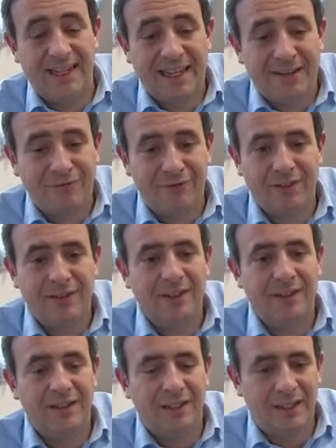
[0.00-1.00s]
If
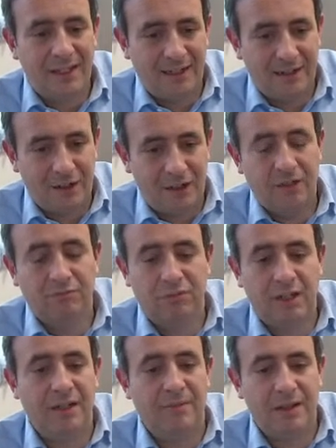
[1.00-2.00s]
in our
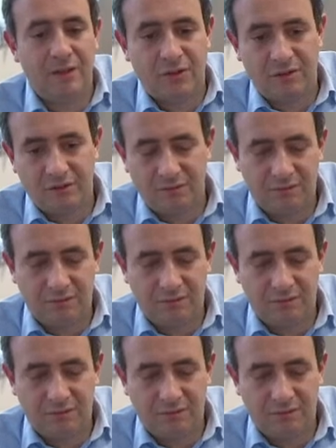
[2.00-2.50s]
database,